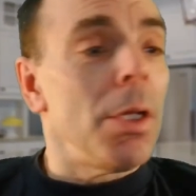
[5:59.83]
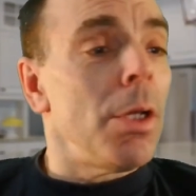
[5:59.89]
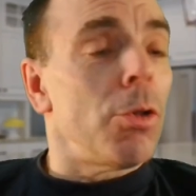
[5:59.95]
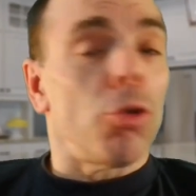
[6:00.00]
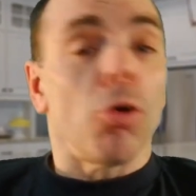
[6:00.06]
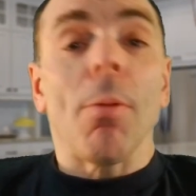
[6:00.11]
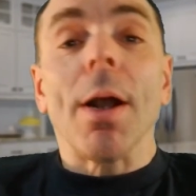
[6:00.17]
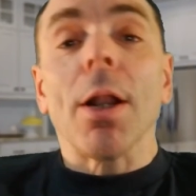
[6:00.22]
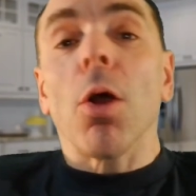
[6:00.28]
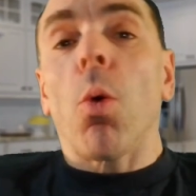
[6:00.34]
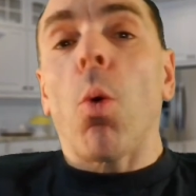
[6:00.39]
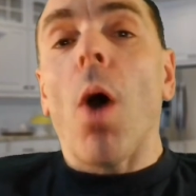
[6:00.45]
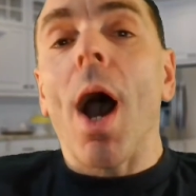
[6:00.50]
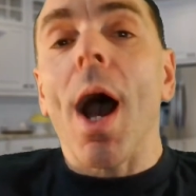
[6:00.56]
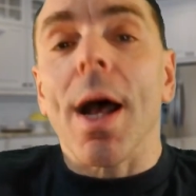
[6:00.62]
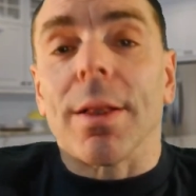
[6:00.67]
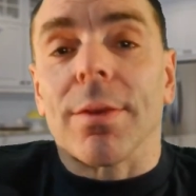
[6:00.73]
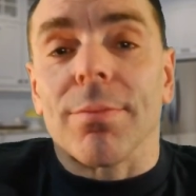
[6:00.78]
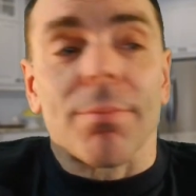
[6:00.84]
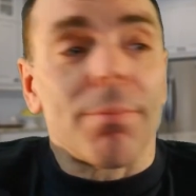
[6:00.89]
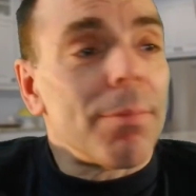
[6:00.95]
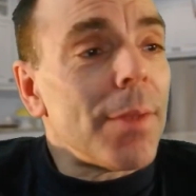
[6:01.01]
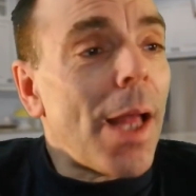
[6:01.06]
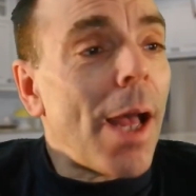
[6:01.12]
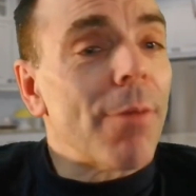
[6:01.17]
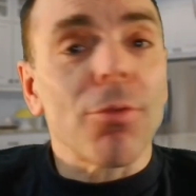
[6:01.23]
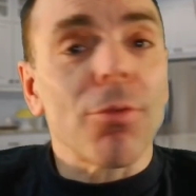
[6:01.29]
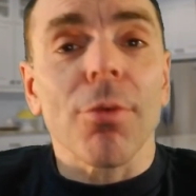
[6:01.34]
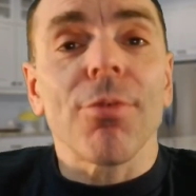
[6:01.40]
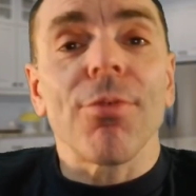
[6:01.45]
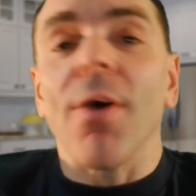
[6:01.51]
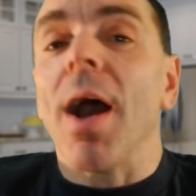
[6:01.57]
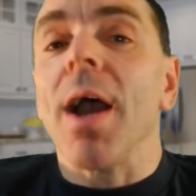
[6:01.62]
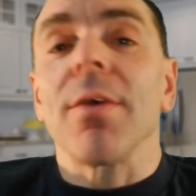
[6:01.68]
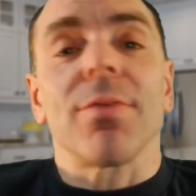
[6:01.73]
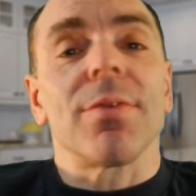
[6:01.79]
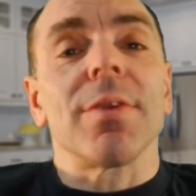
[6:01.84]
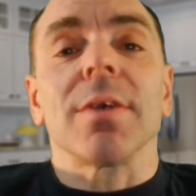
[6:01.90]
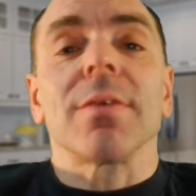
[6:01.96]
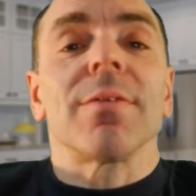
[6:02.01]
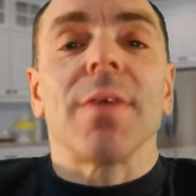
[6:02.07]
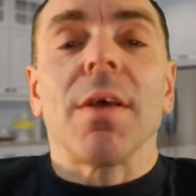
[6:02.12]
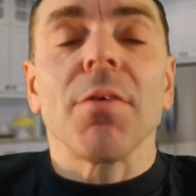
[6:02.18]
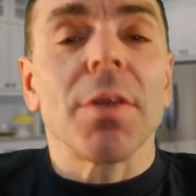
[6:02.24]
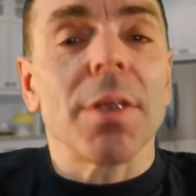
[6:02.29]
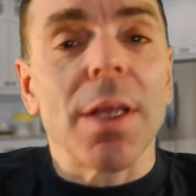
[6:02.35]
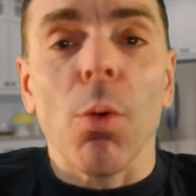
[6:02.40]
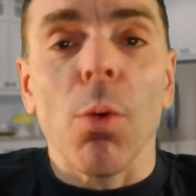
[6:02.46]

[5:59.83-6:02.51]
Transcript: no matter what, after five, six, seven years,